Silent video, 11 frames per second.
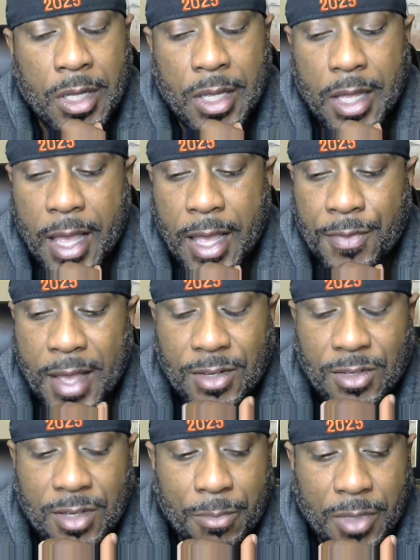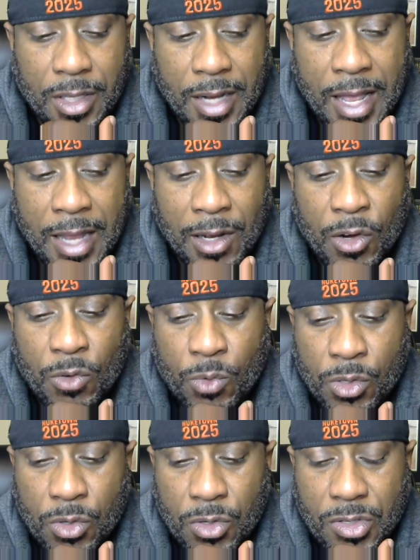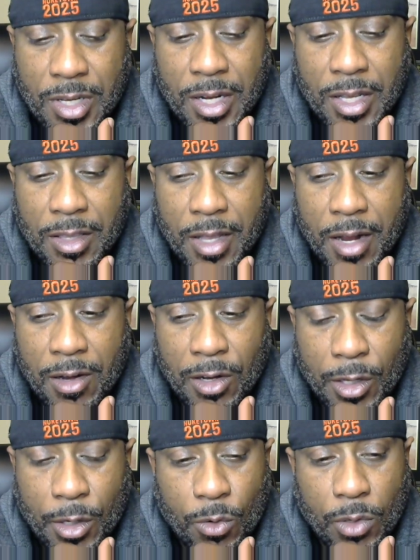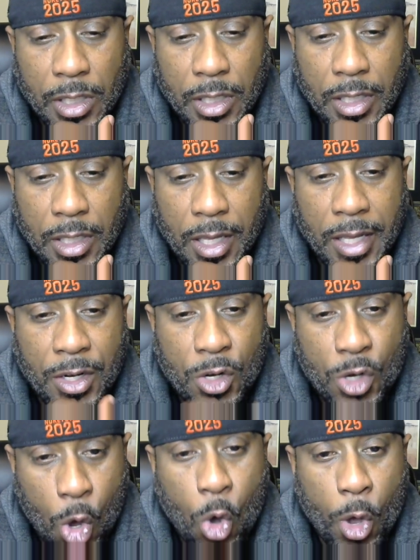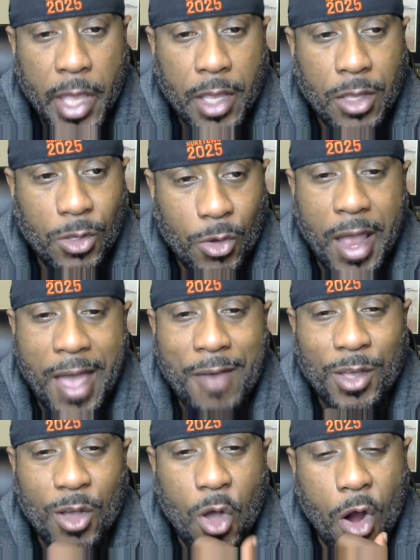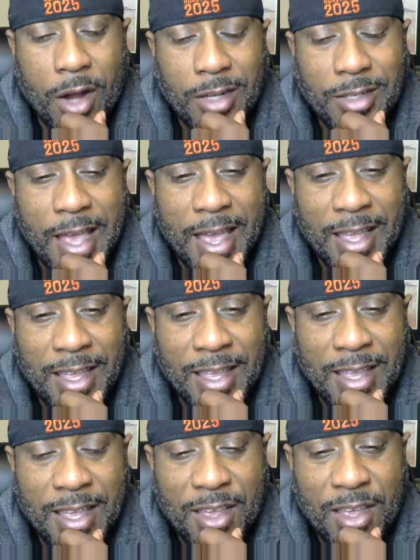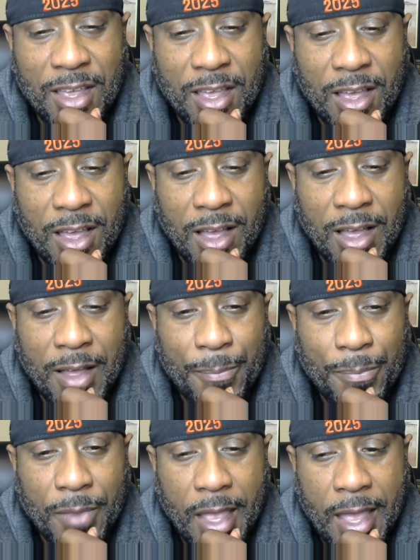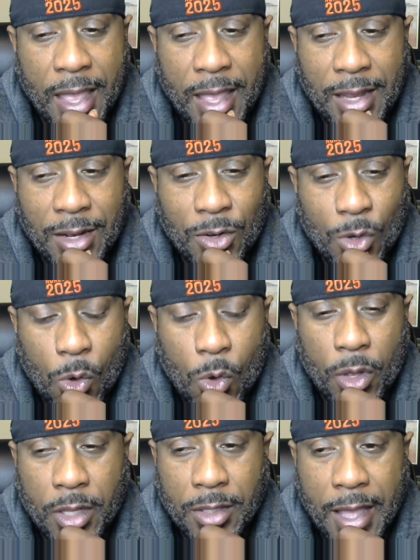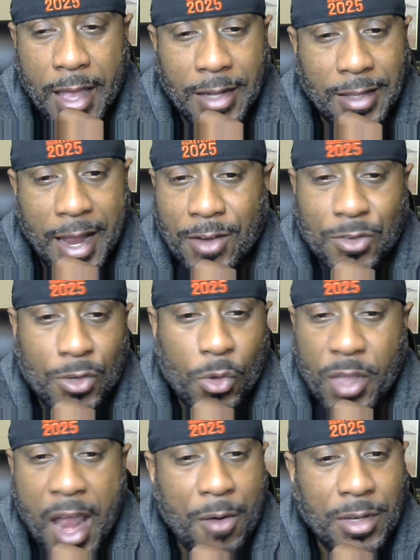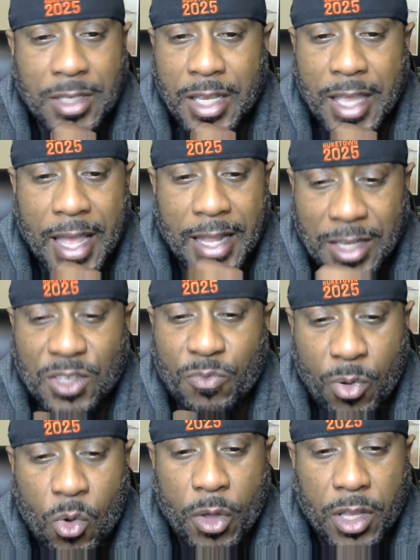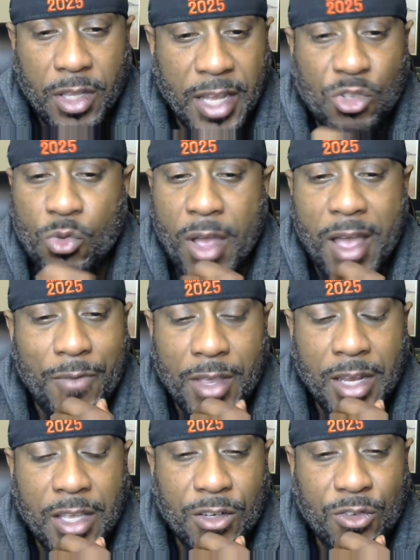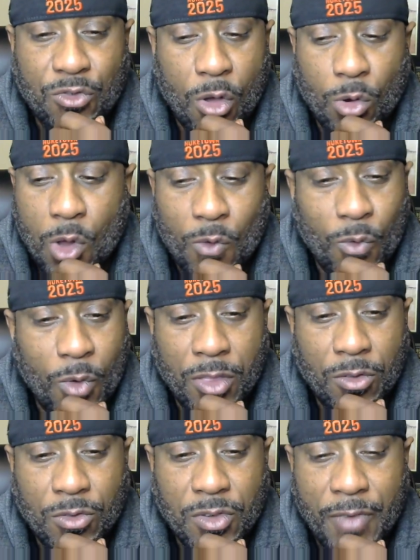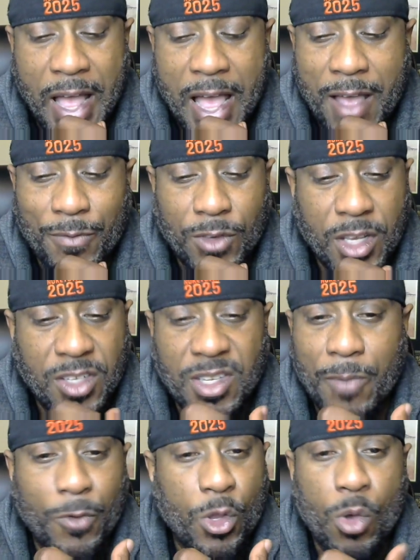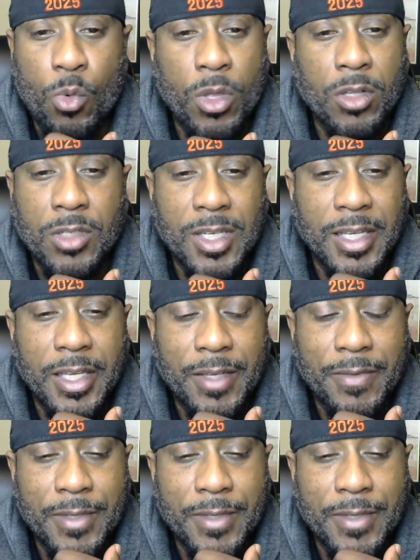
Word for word: And that's something that I learned when you're sitting there literally and knowing you're having a heart attack um, and knowing that there's no guarantee at this point that you have any control on whether you survive except for your will to live